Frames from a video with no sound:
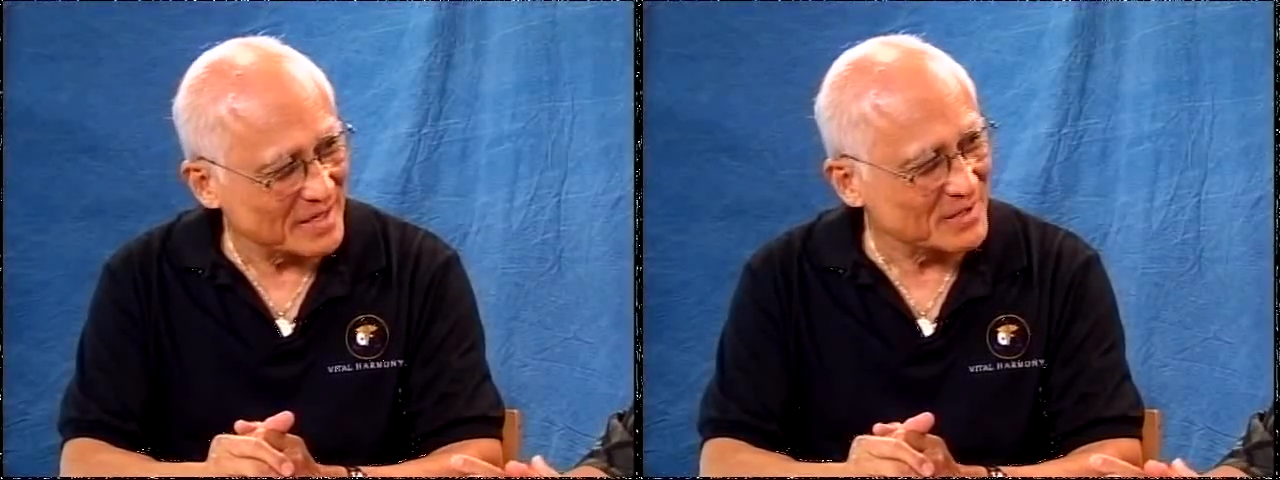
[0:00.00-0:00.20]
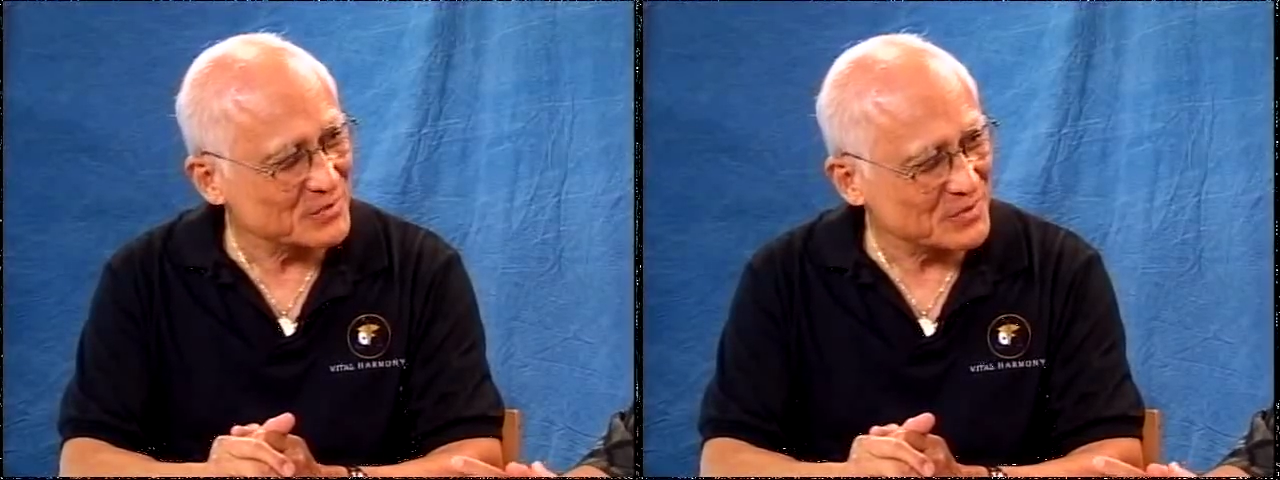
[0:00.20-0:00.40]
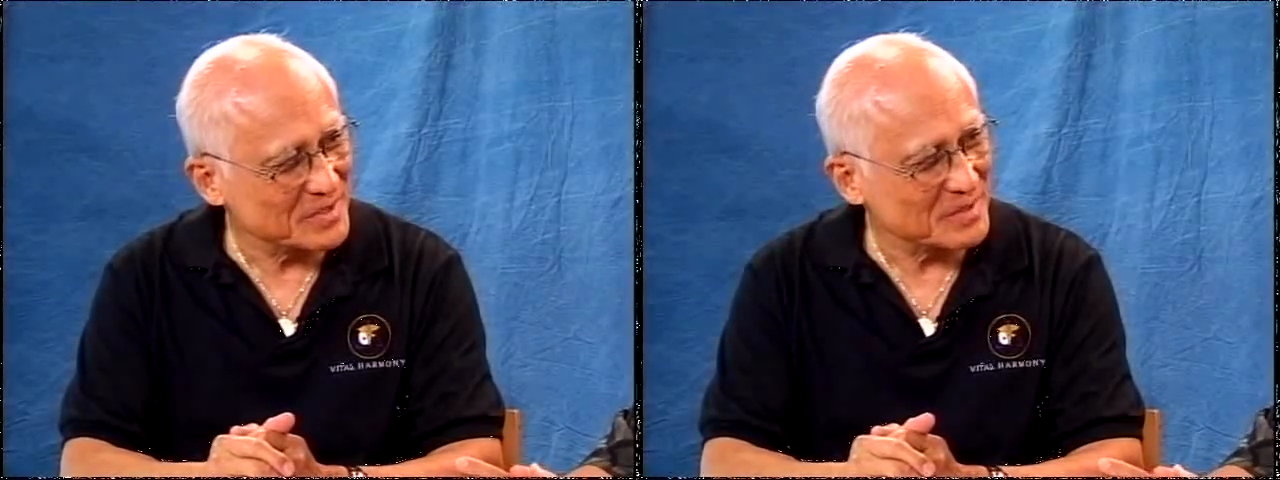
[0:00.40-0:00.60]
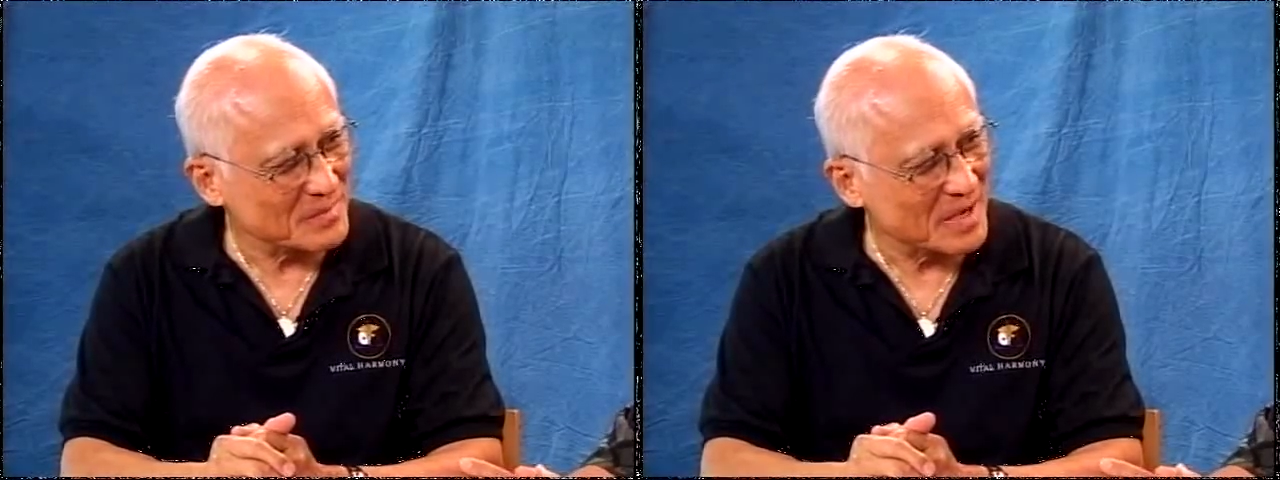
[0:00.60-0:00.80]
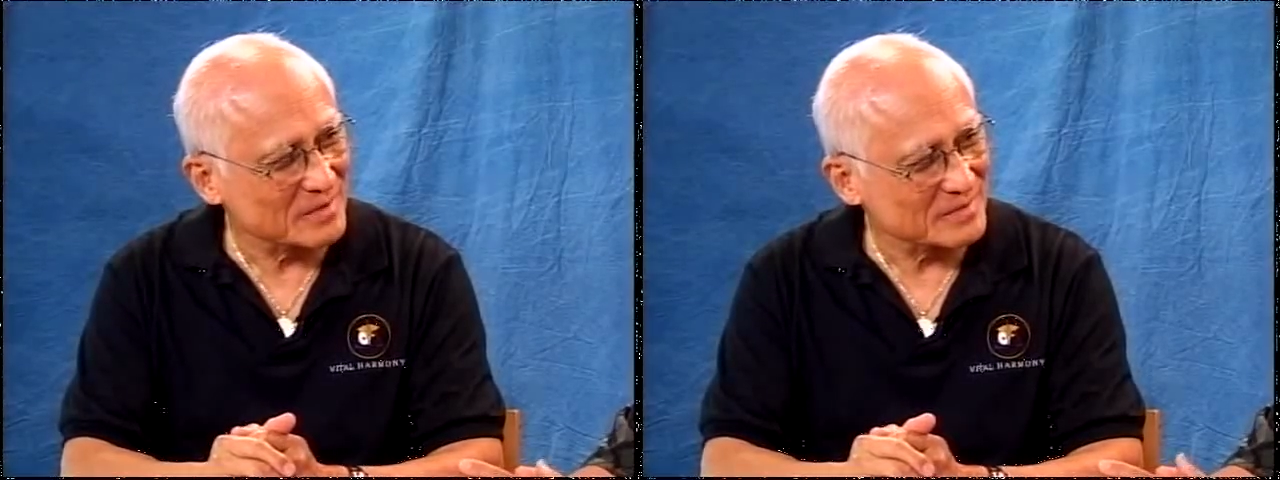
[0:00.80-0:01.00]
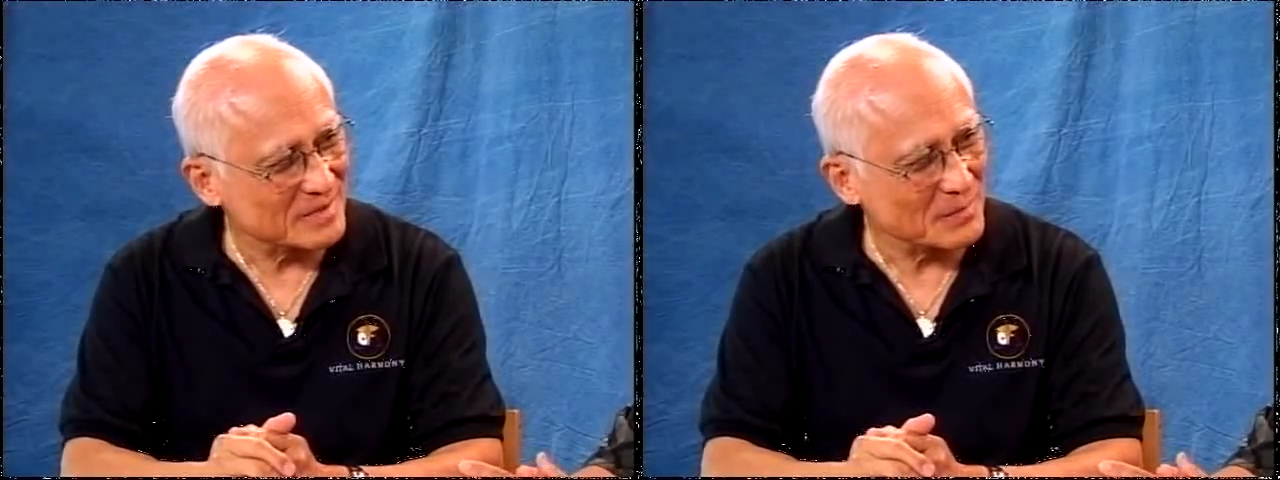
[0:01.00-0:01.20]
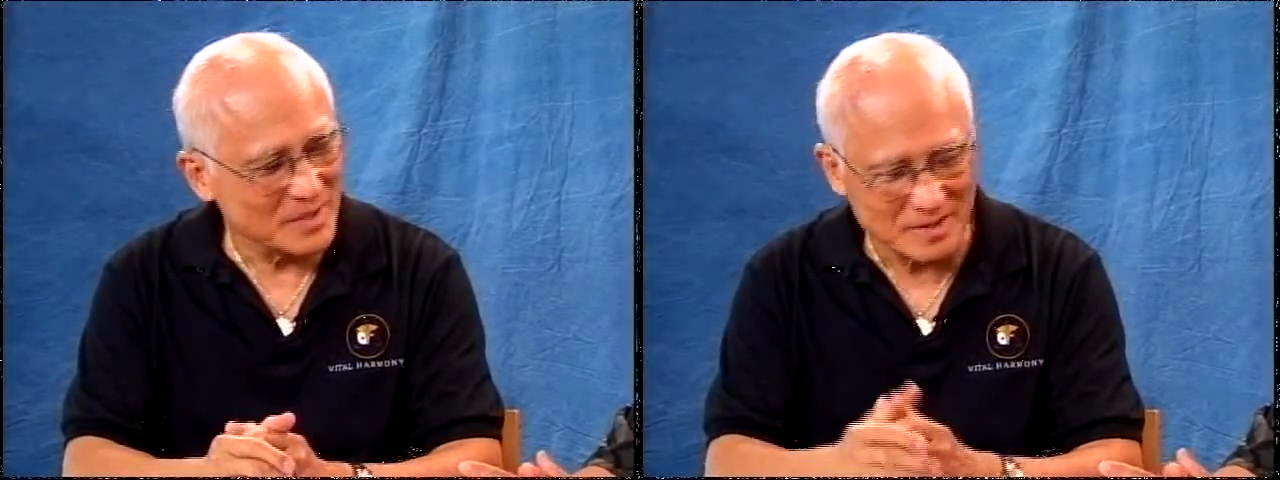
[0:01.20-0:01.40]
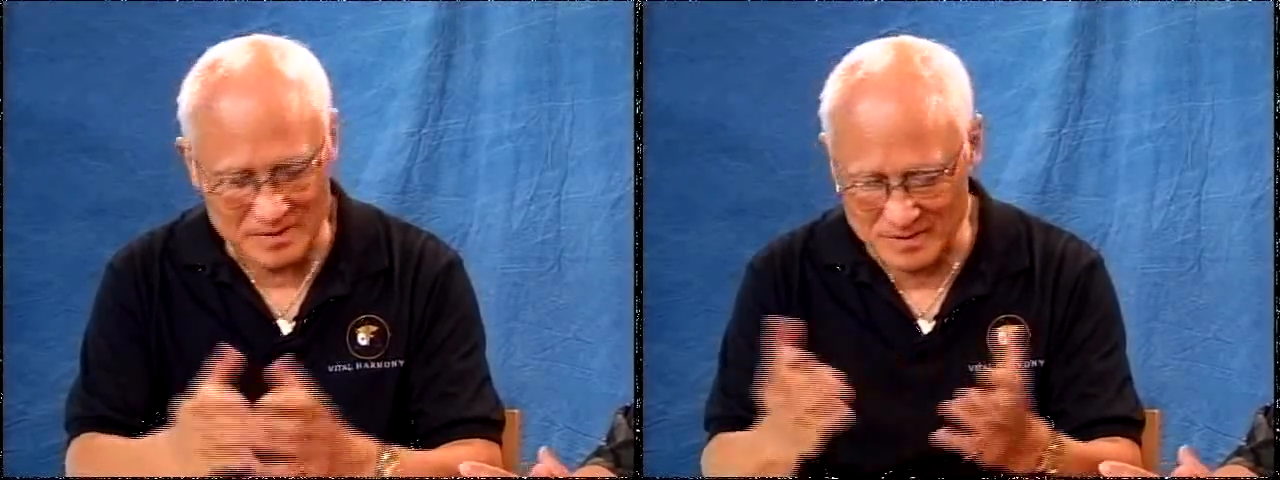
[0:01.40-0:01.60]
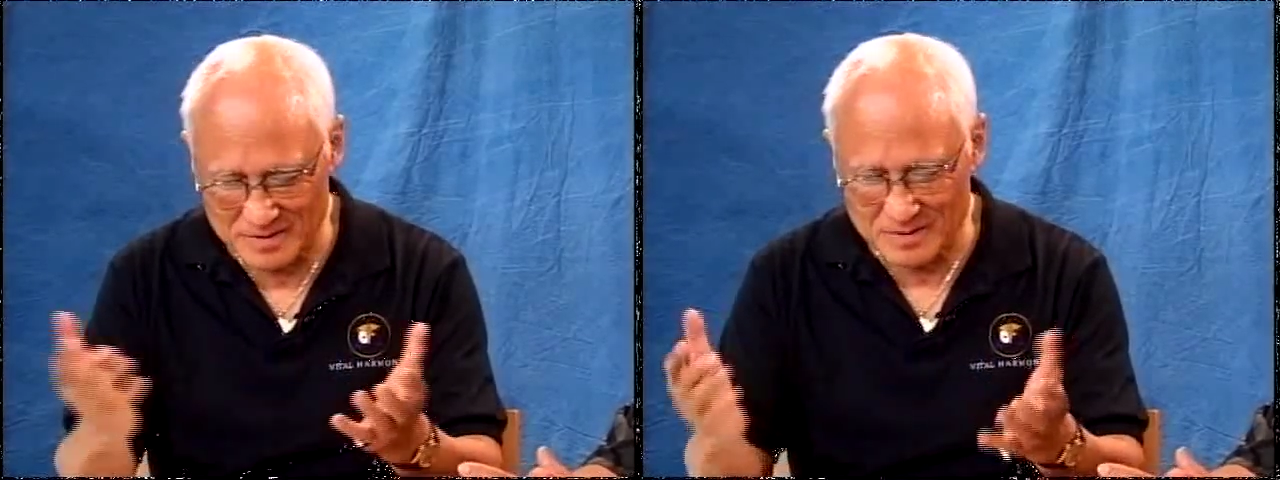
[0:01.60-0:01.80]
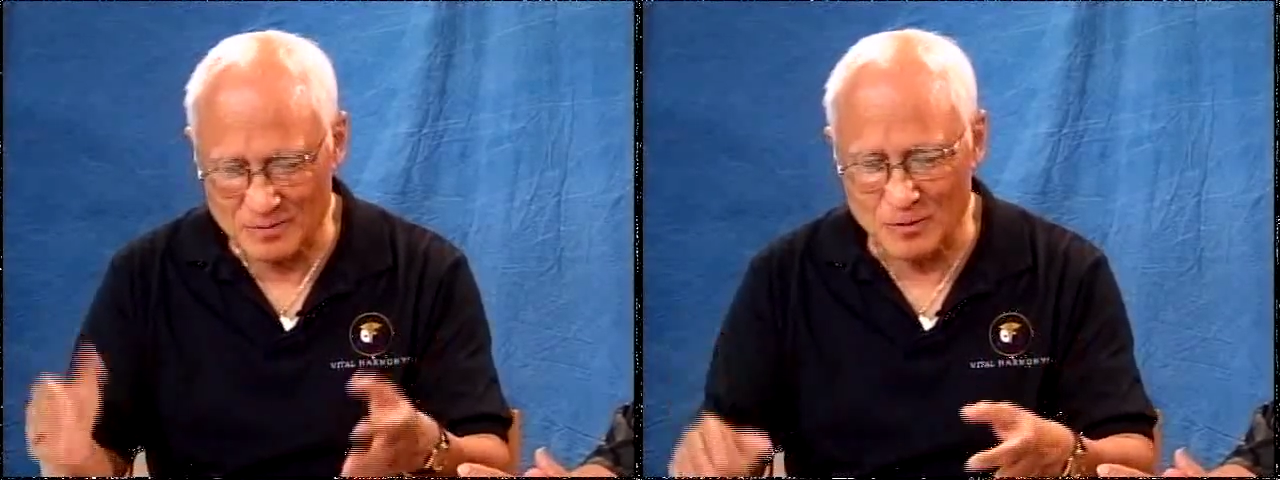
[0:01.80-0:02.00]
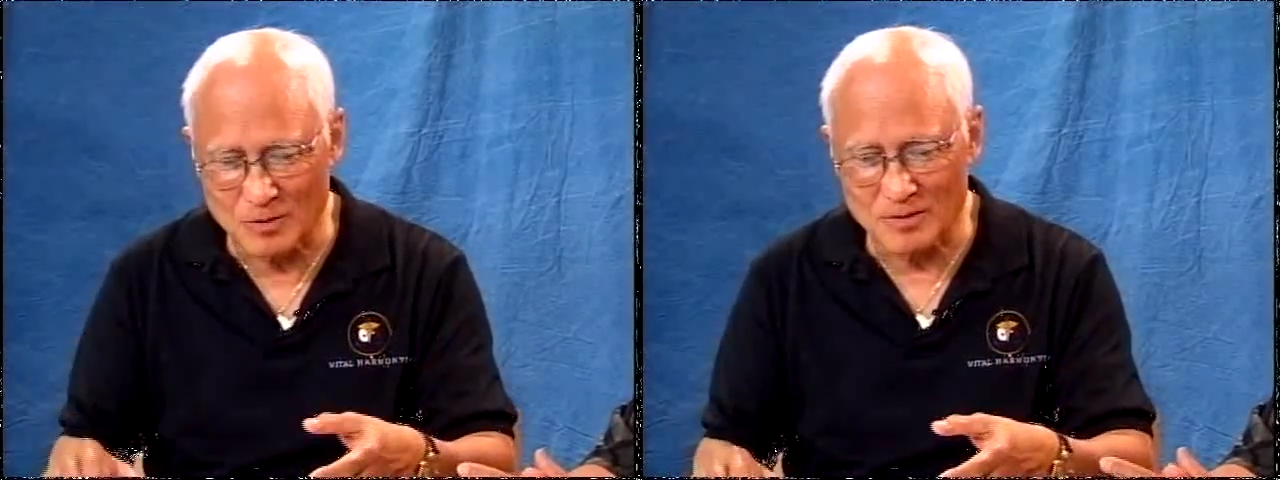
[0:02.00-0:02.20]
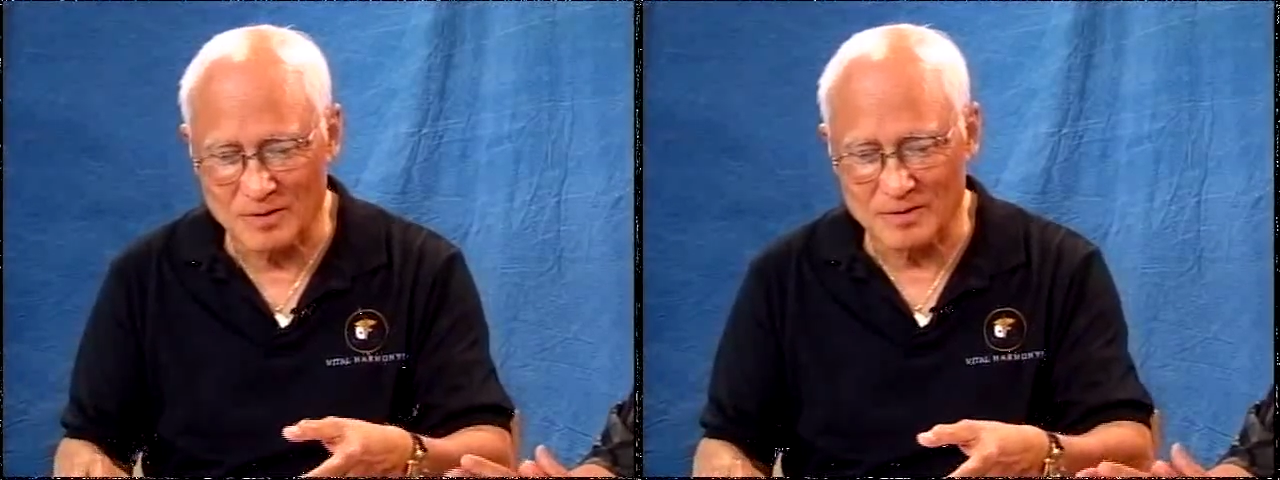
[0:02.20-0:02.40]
dentistry in the mouth? I mean, is it... or?